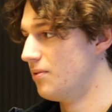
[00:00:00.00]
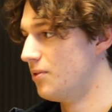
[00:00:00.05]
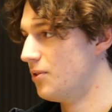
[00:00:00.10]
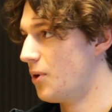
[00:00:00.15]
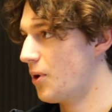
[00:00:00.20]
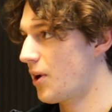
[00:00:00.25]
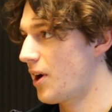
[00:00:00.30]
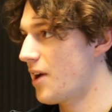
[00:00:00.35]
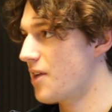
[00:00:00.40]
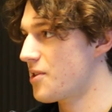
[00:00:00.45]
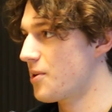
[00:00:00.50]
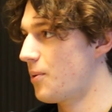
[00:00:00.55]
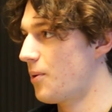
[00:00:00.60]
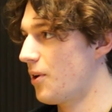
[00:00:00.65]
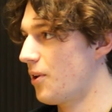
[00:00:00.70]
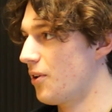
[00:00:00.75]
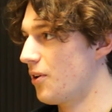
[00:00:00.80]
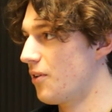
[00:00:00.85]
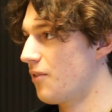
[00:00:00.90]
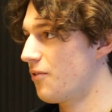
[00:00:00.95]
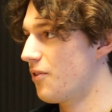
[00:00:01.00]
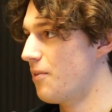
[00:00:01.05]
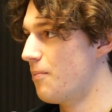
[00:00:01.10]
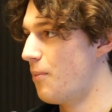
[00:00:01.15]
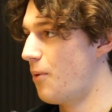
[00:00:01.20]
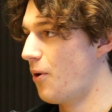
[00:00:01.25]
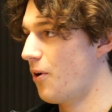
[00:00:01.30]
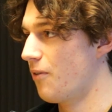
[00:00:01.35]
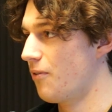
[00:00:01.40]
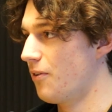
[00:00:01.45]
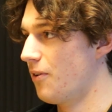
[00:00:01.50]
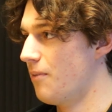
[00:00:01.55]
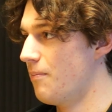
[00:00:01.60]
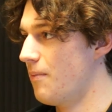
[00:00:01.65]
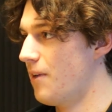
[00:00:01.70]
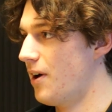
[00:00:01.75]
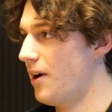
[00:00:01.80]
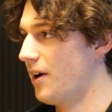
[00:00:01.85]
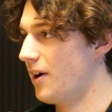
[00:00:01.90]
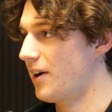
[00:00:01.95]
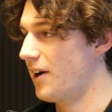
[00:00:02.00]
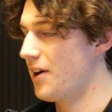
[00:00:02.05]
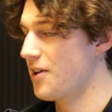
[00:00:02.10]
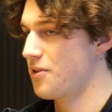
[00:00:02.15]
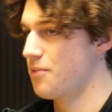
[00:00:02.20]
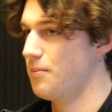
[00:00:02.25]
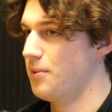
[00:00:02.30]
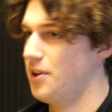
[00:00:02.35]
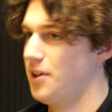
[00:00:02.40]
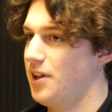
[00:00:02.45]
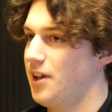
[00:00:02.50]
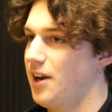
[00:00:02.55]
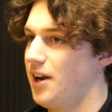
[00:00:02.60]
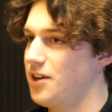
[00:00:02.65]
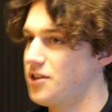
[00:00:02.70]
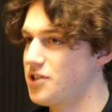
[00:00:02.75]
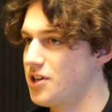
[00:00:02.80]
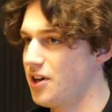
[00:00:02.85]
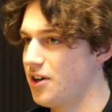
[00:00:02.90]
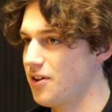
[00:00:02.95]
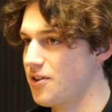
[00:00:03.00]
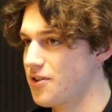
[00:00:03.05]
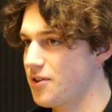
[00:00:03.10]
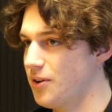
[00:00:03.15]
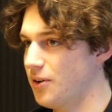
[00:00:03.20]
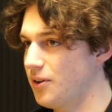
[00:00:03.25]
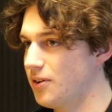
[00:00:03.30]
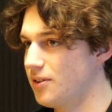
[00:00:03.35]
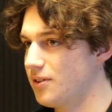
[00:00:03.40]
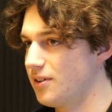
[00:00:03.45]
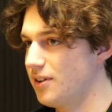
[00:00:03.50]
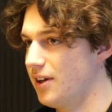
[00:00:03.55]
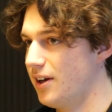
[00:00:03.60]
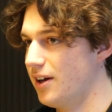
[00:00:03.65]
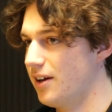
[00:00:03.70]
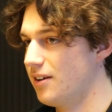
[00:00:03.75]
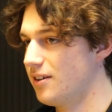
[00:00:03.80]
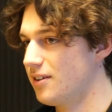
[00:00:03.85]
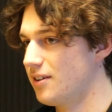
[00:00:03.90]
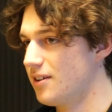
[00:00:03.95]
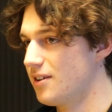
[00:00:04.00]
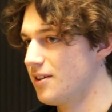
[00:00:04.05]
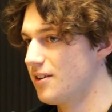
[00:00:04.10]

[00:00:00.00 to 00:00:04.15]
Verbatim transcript: no guys you want to learn from more from uh, guys who've been in the NHL. So yeah.